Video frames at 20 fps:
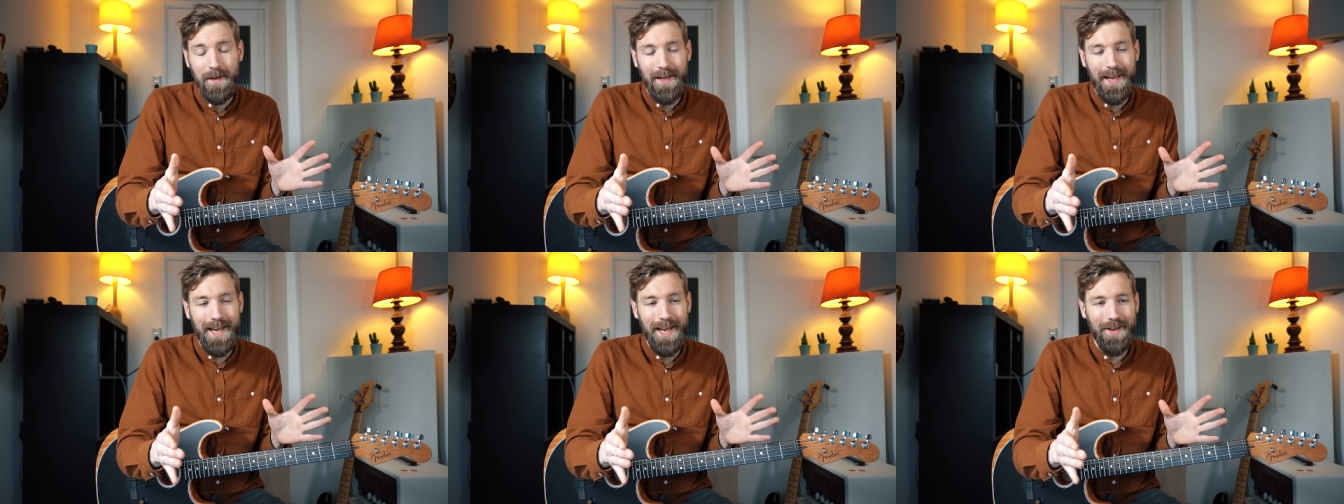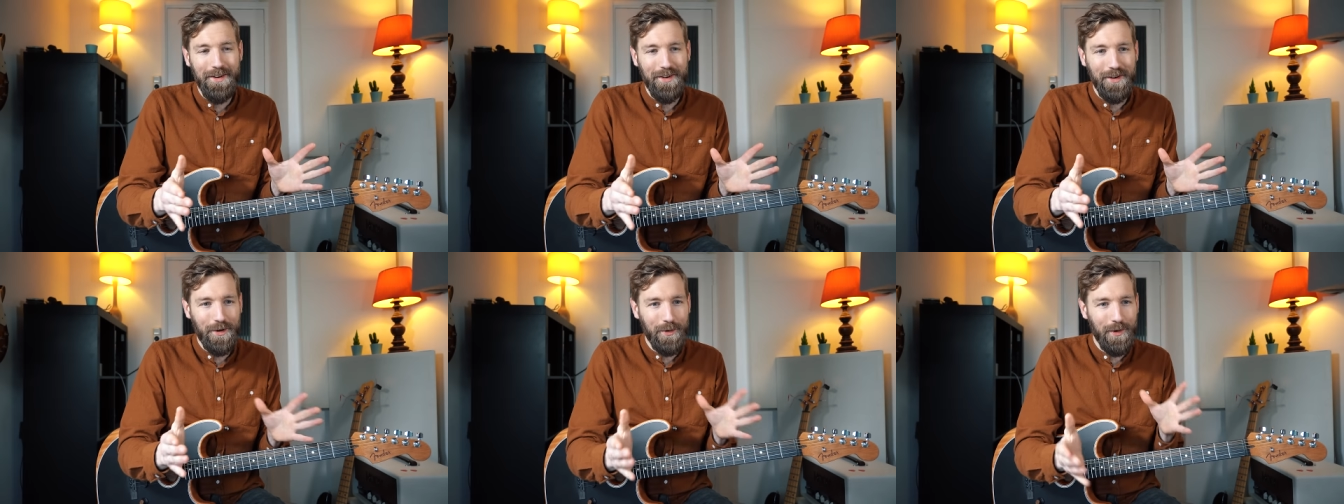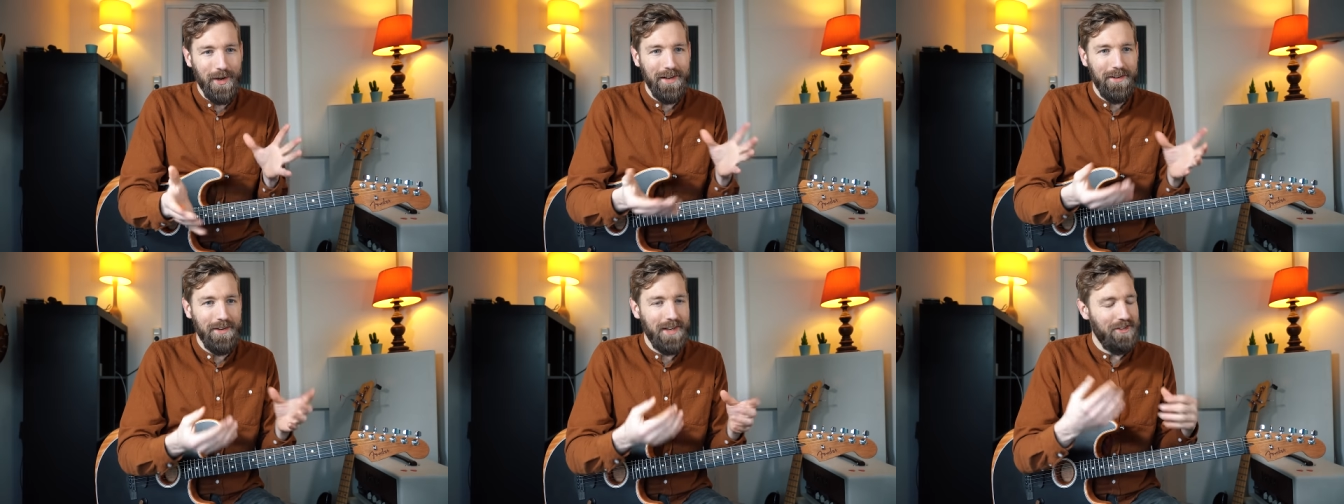and the
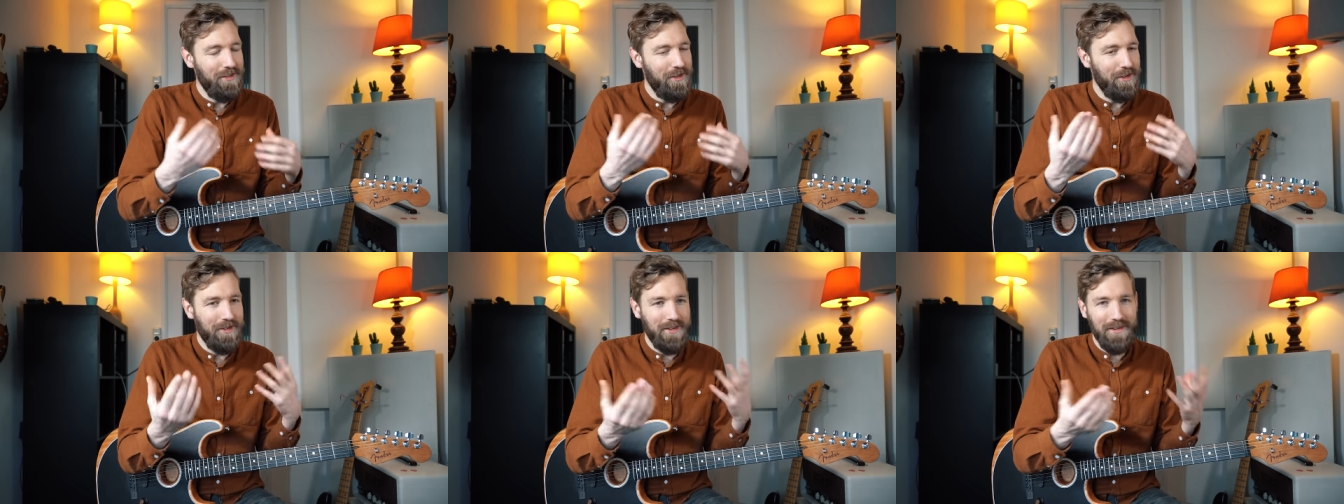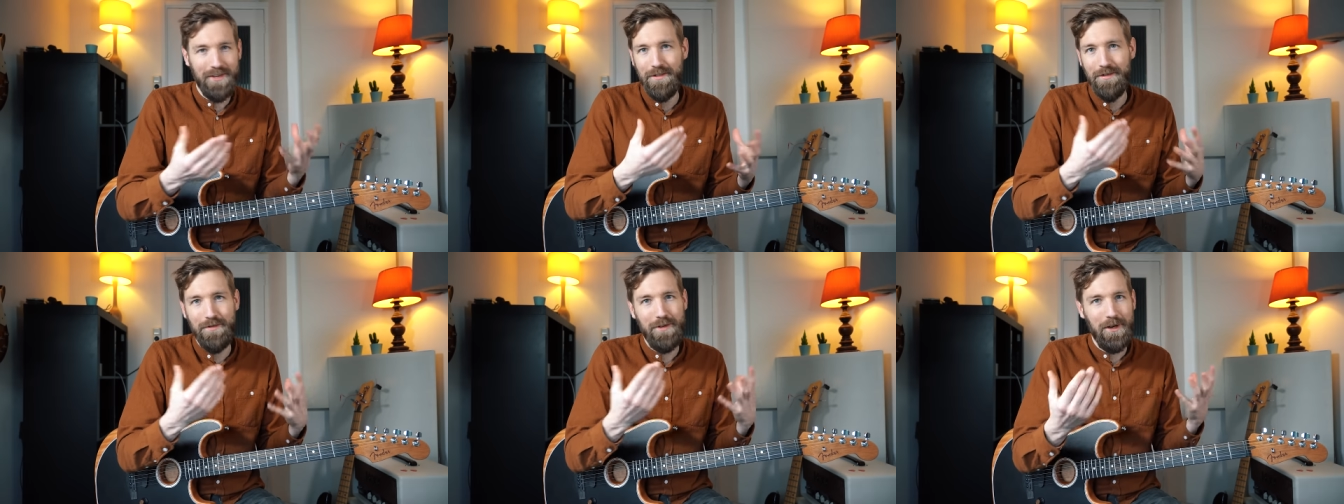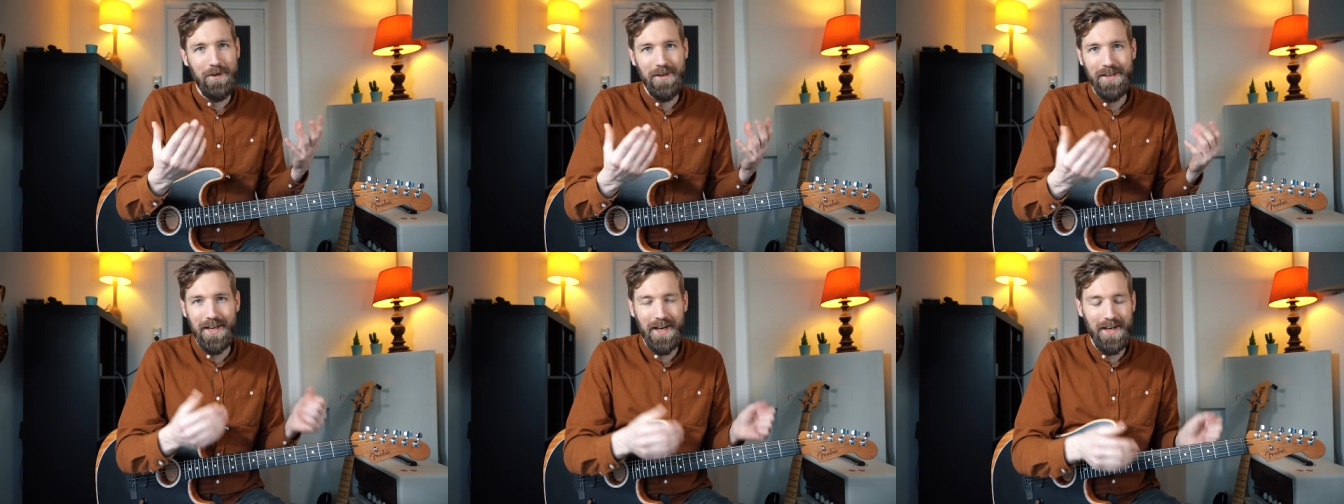grid is just a
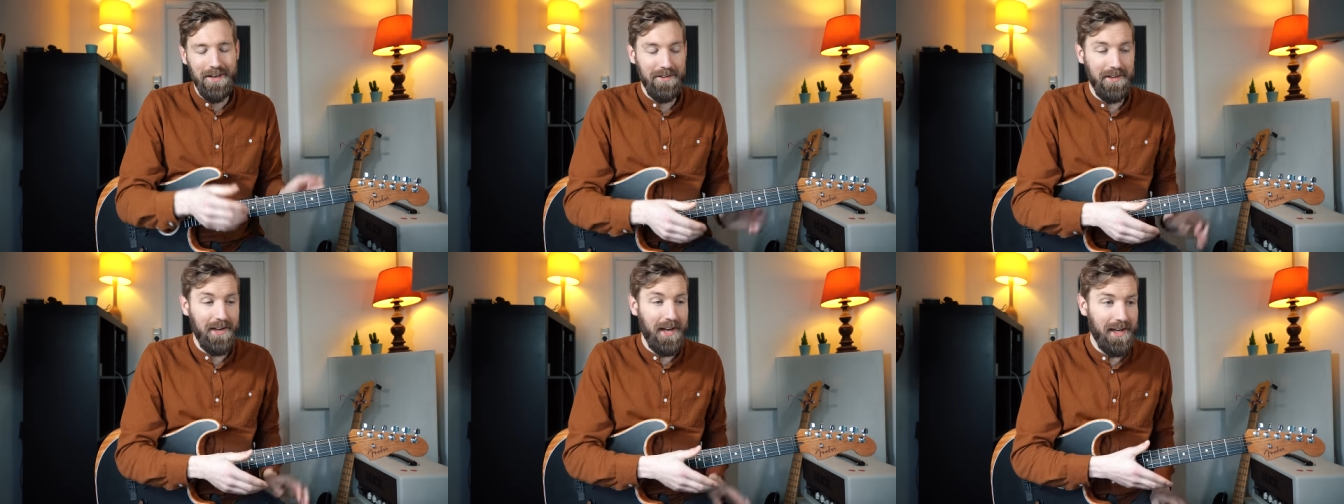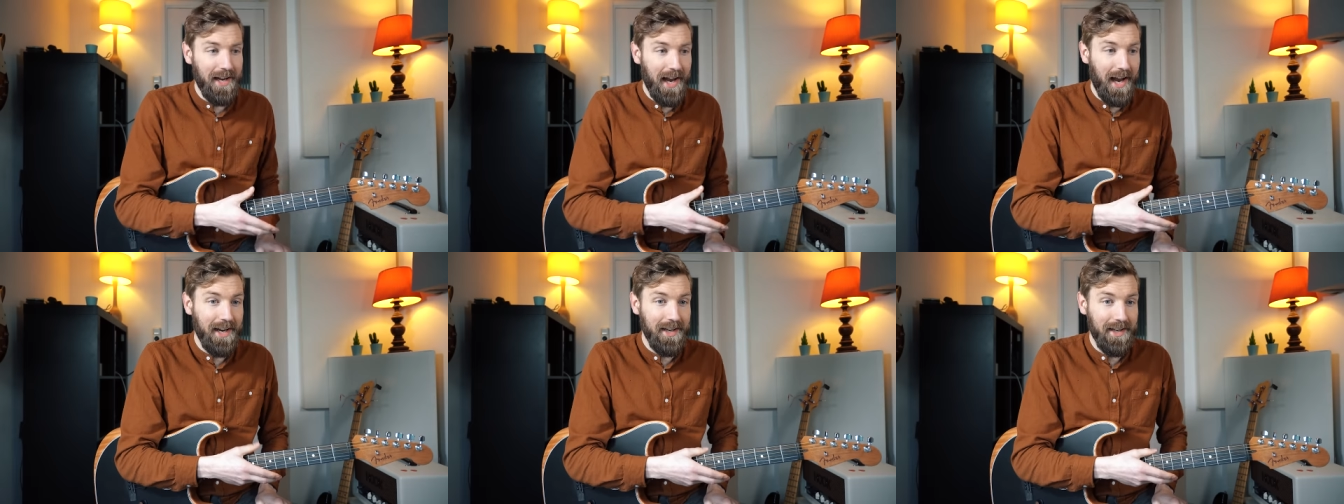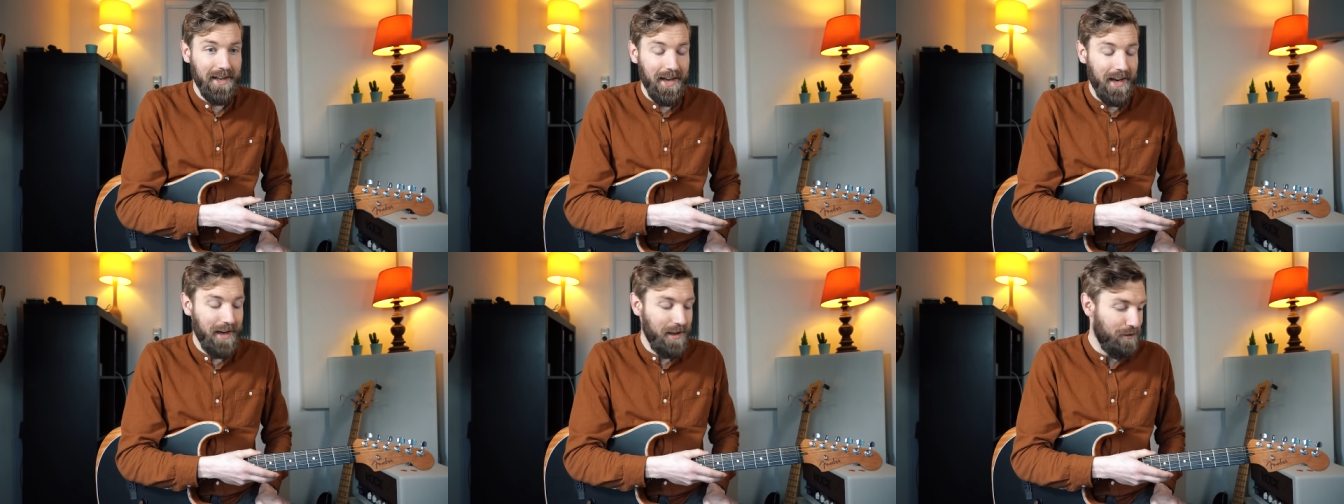very nice
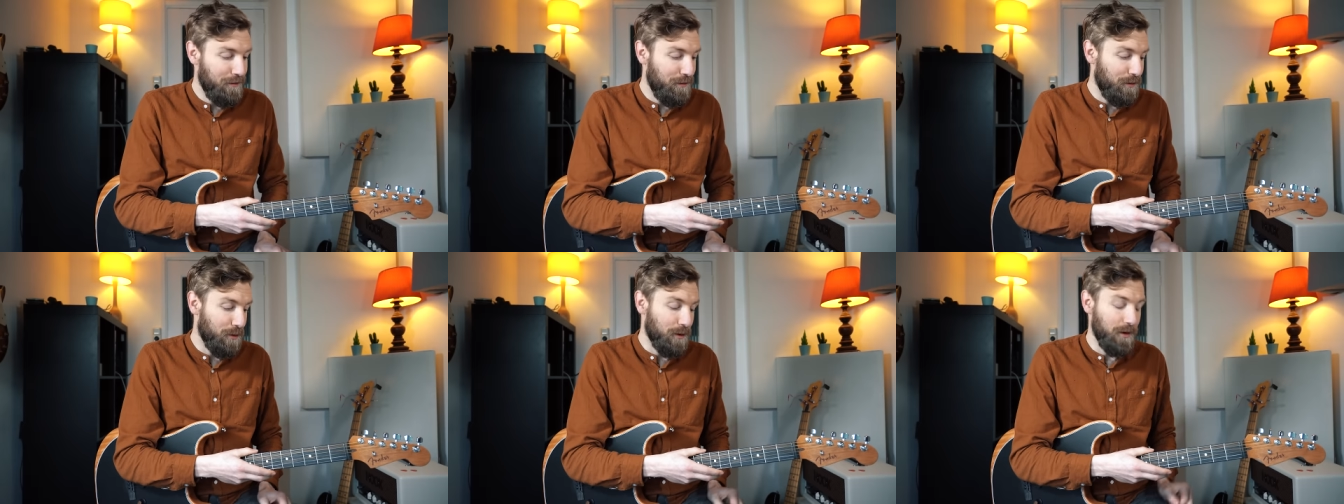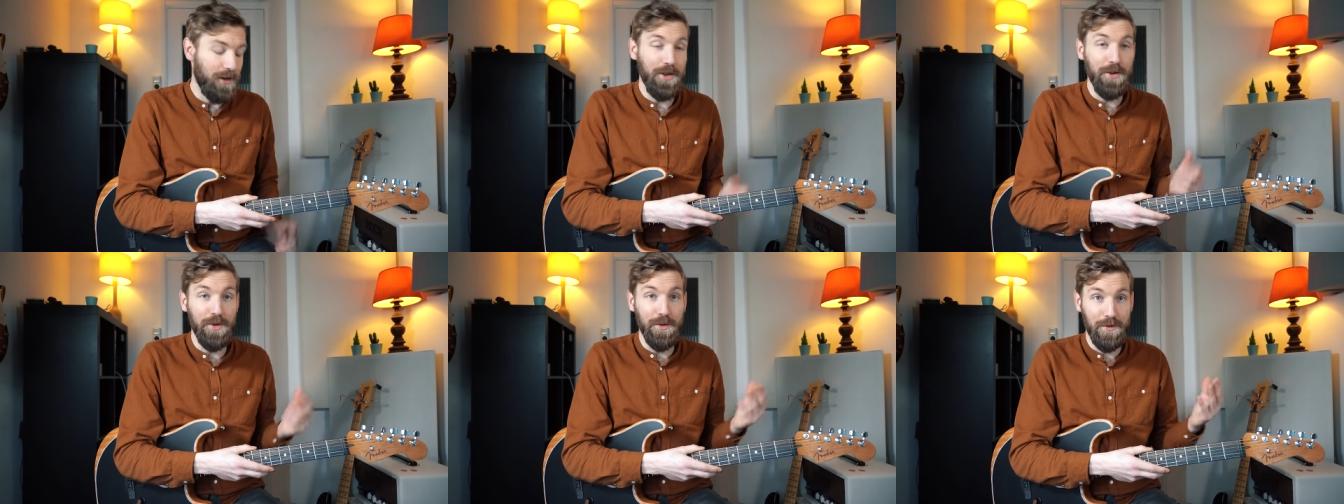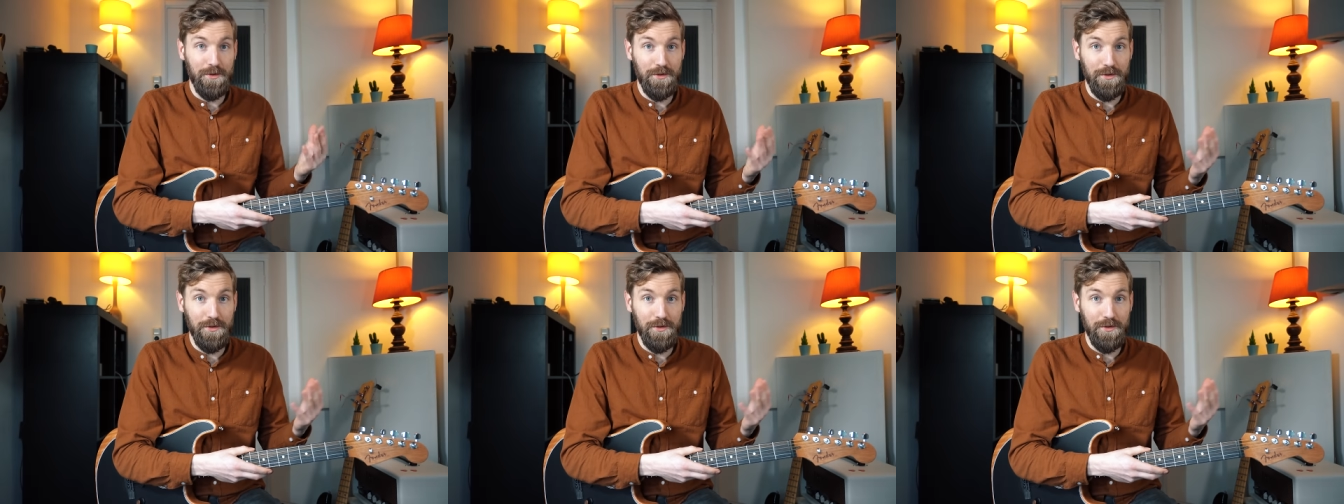guideline for you